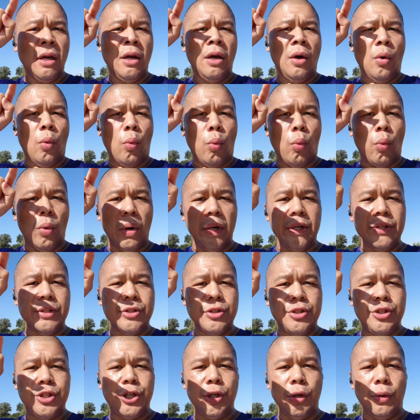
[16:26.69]
1,
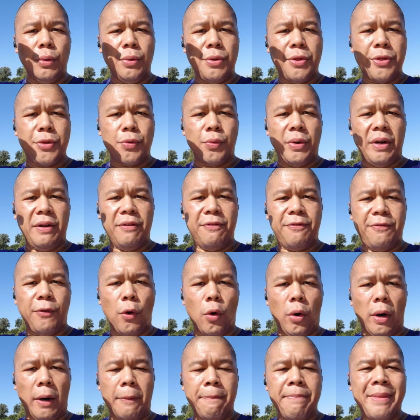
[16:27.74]
2, 3,
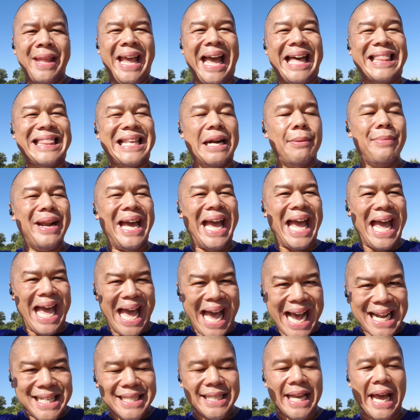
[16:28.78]
4, and then I'm going to
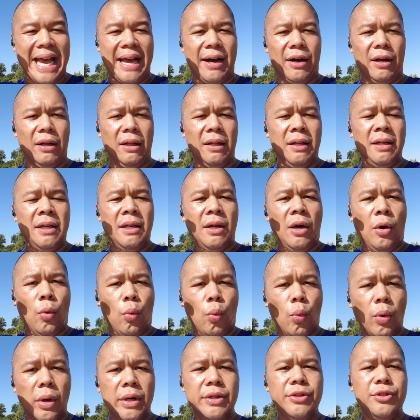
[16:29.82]
exhale.
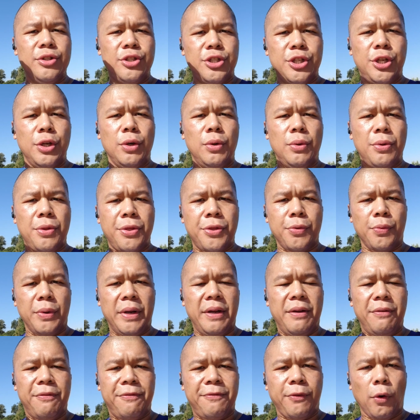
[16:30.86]
1, 2, 3,
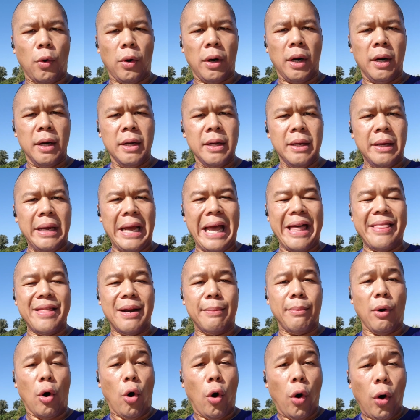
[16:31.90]
4, and then I'm
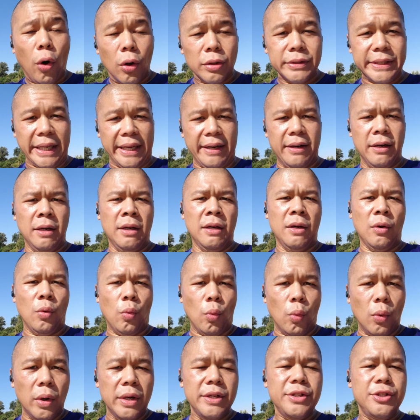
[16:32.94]
going to hold it.
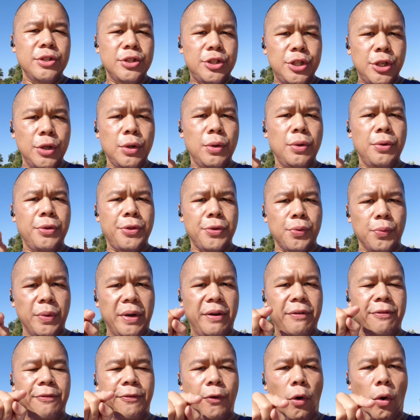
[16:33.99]
1, 2, 3,
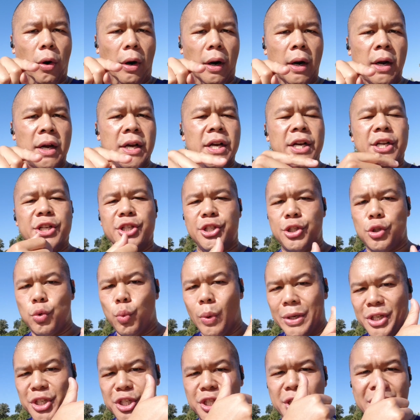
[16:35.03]
4.
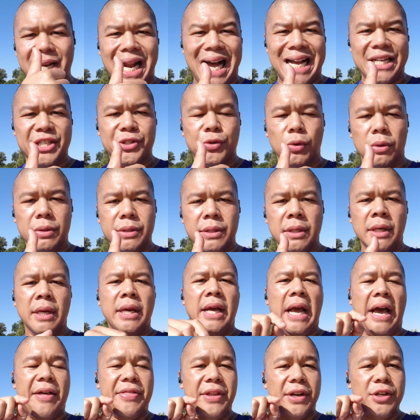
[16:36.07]
Switch the nostrils
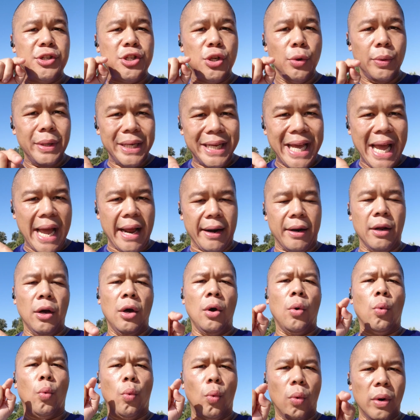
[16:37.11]
and then do it again.
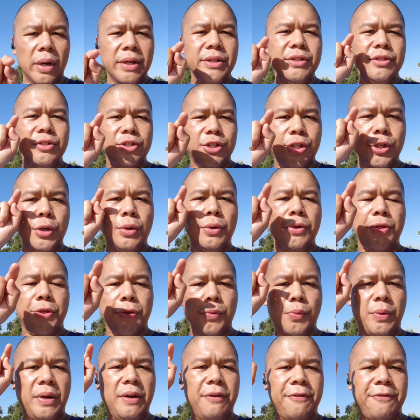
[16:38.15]
1, 2,
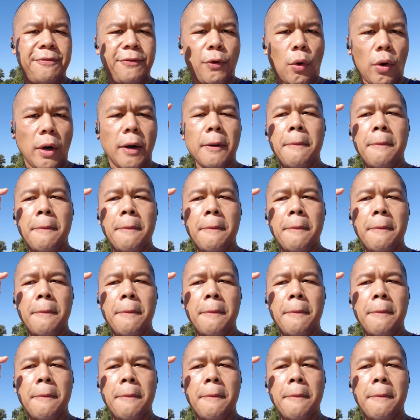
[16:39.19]
3, 4.